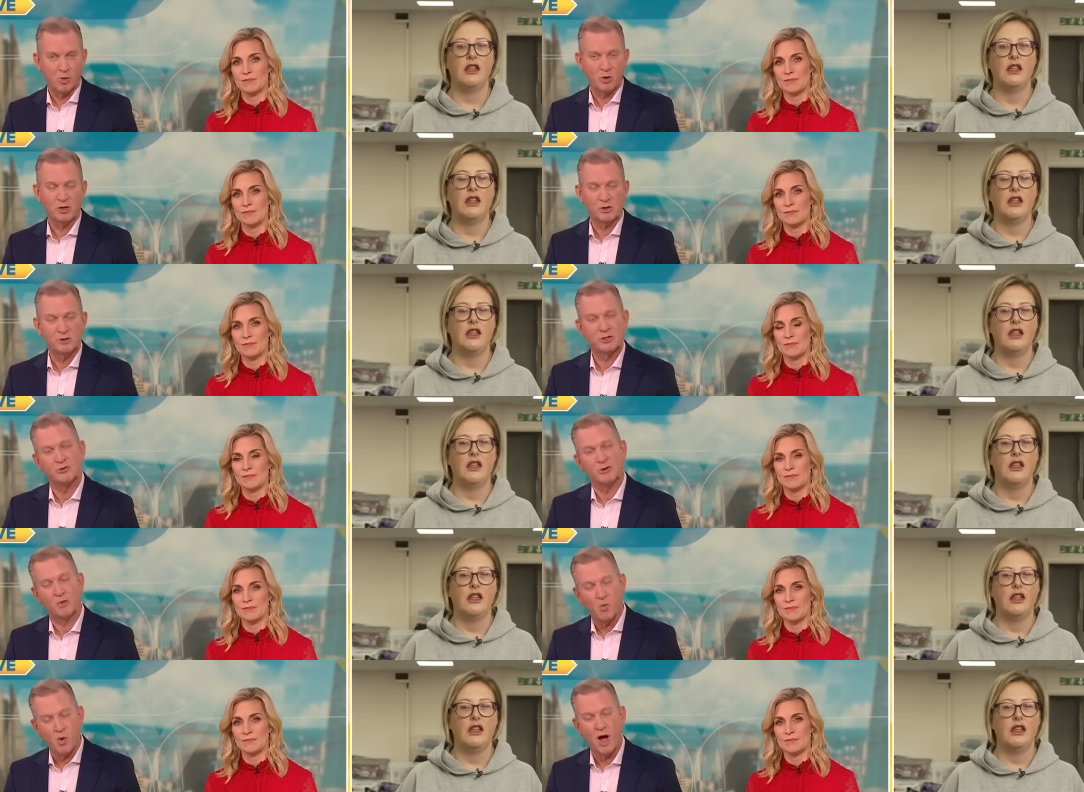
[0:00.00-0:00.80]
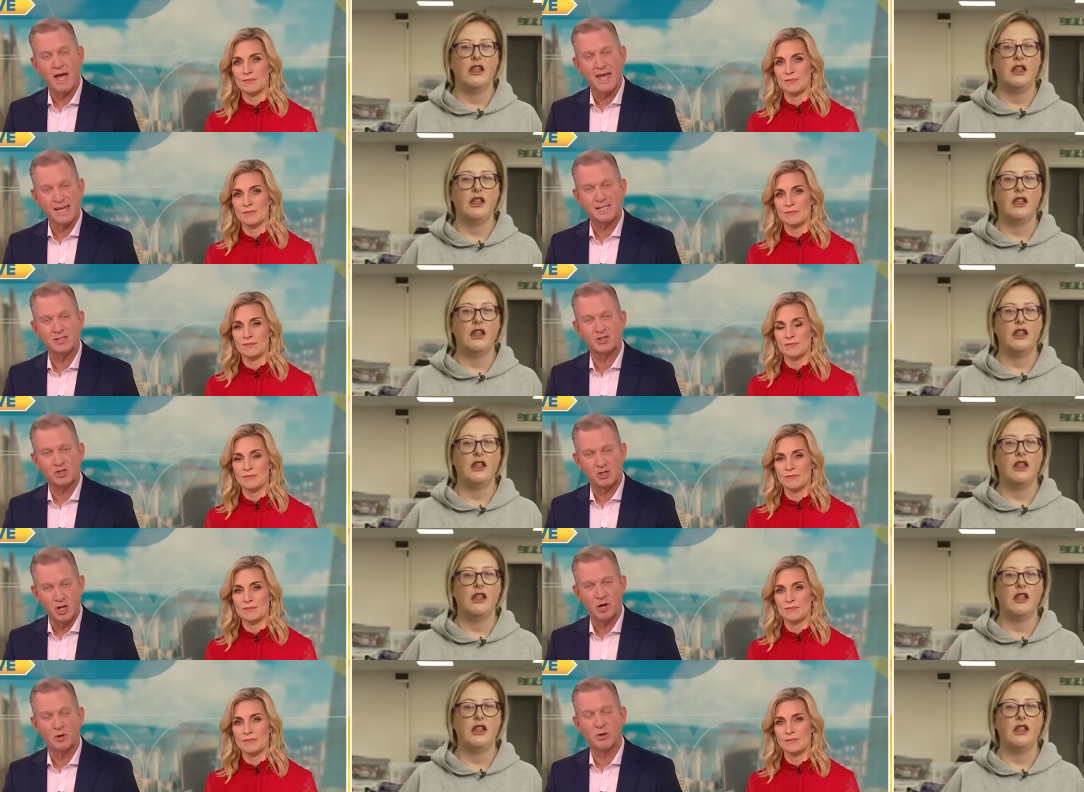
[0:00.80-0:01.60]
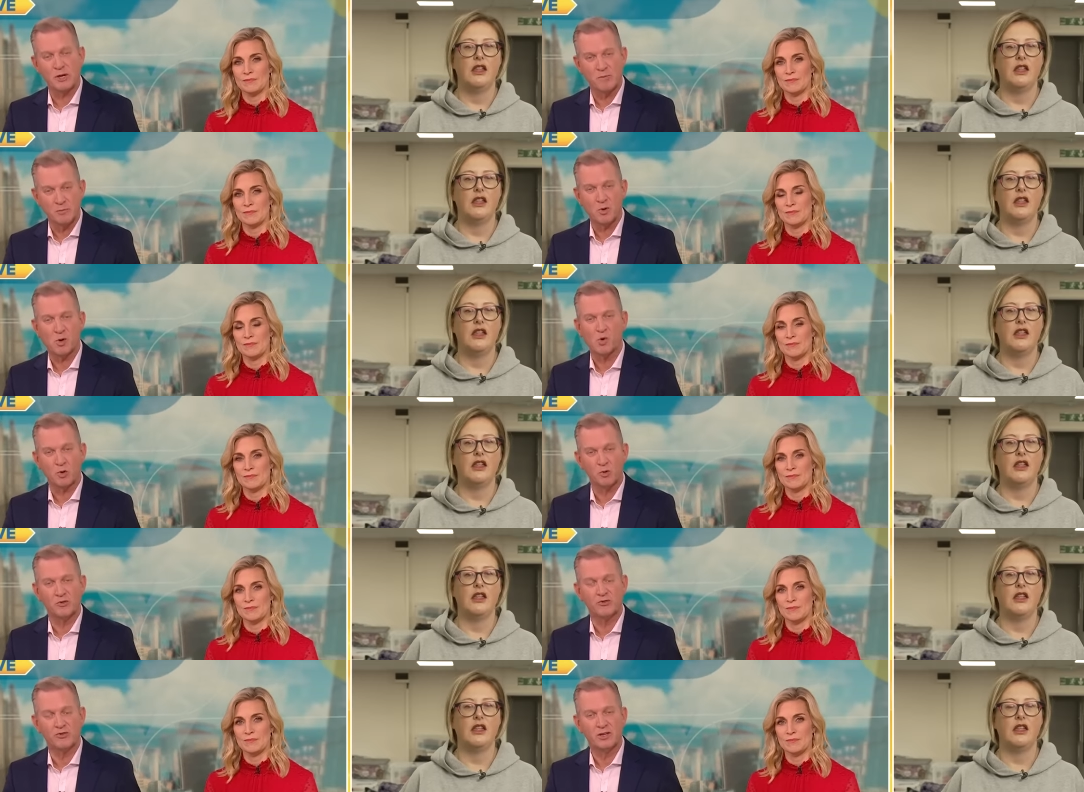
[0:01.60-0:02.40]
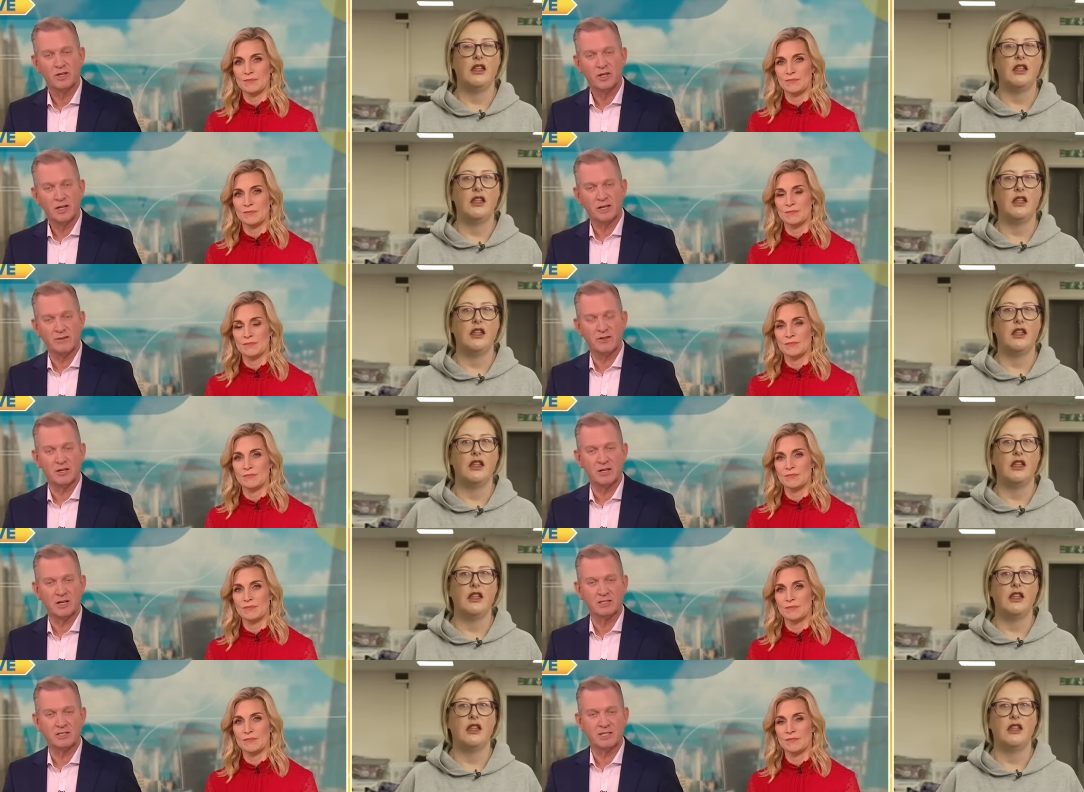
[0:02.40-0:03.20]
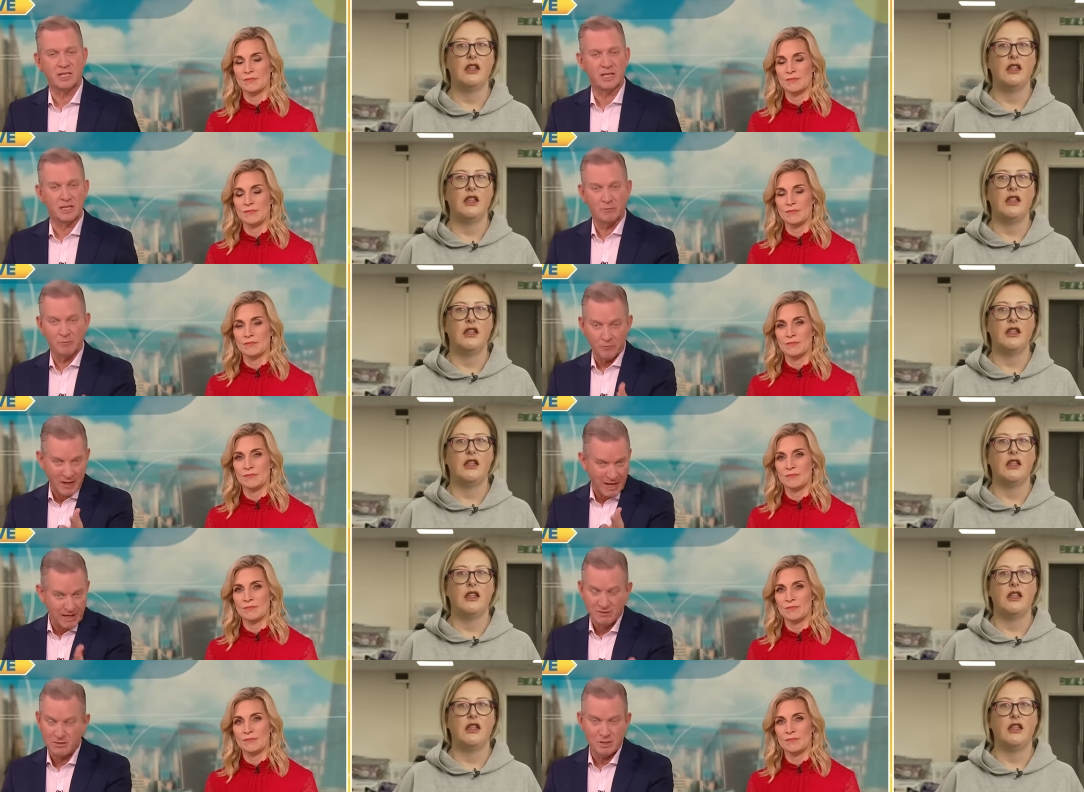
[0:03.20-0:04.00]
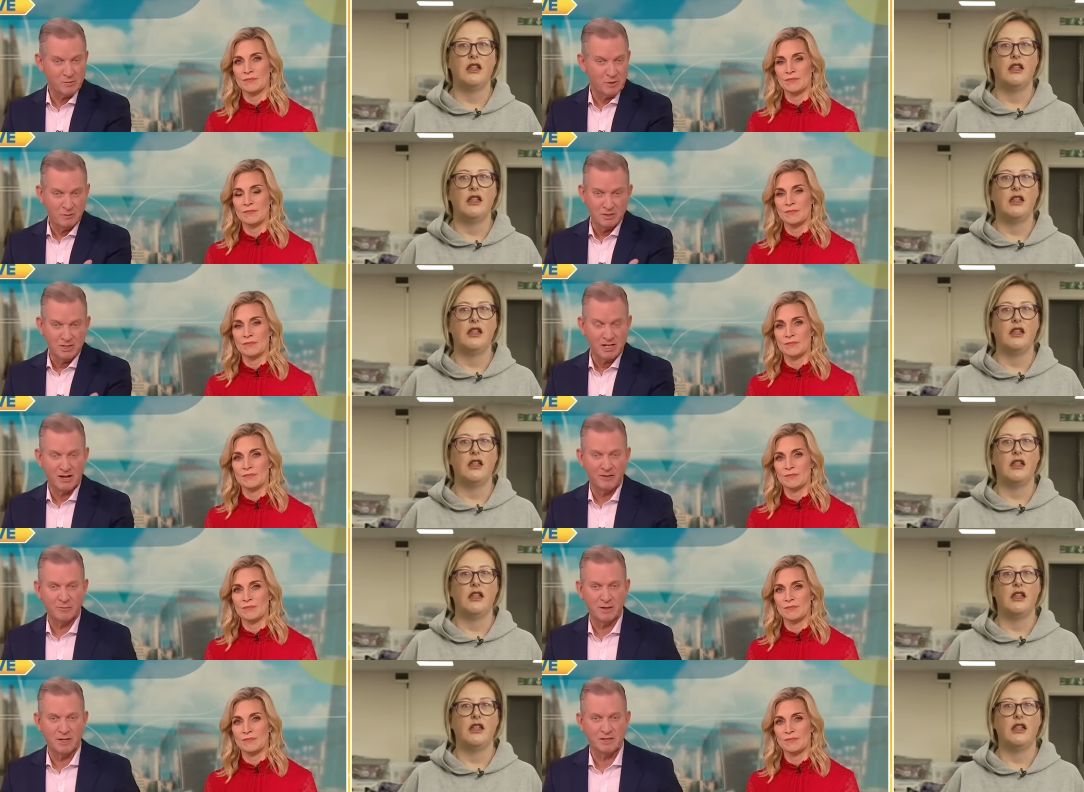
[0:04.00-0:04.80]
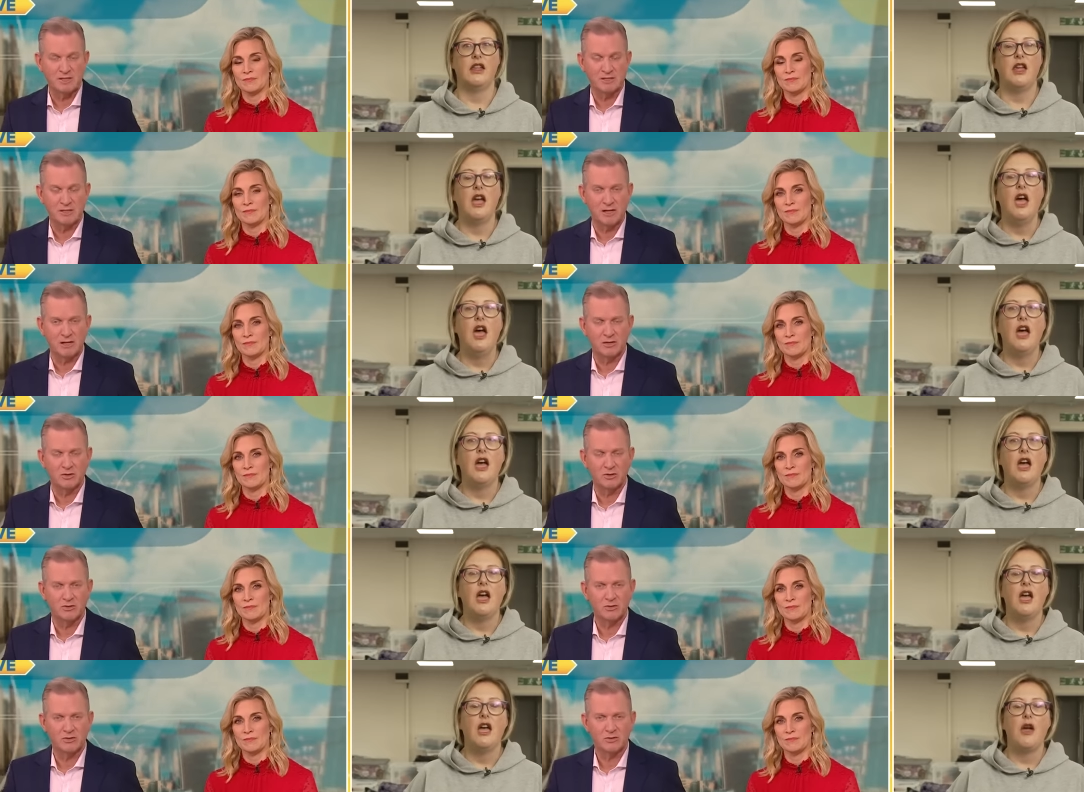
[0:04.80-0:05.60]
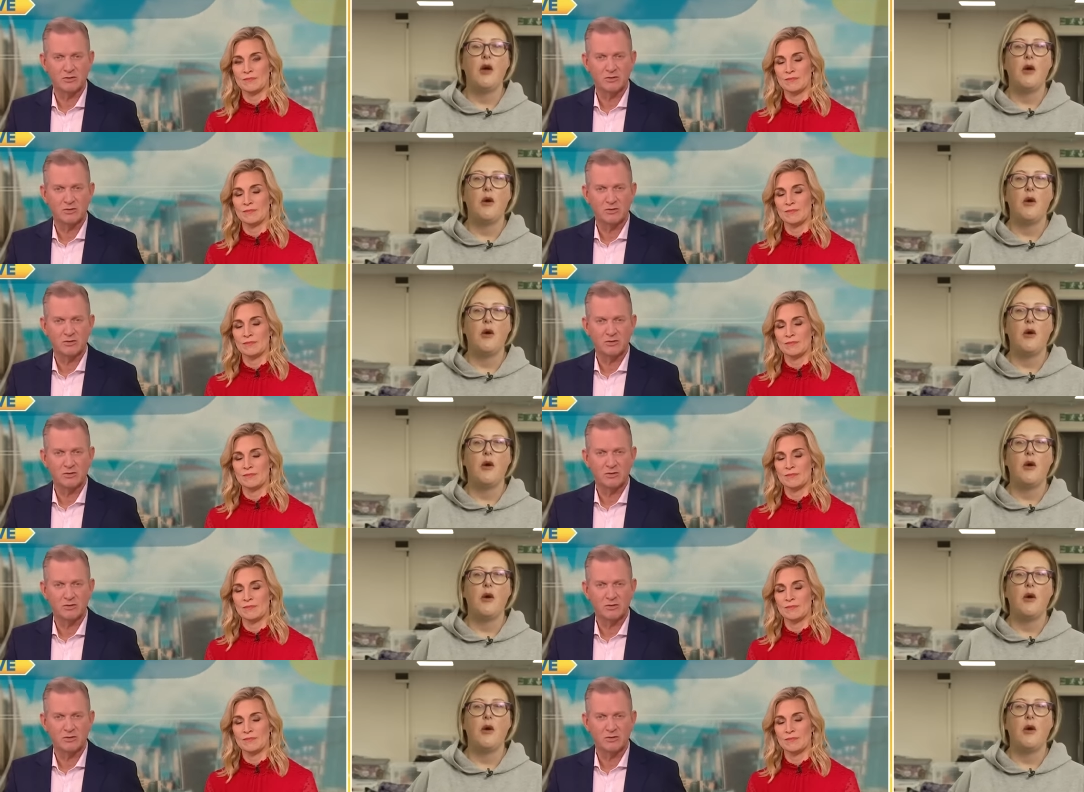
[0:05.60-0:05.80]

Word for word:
Speaker 1: what you do and why it is so important in the United Kingdom at this moment to have places like yours.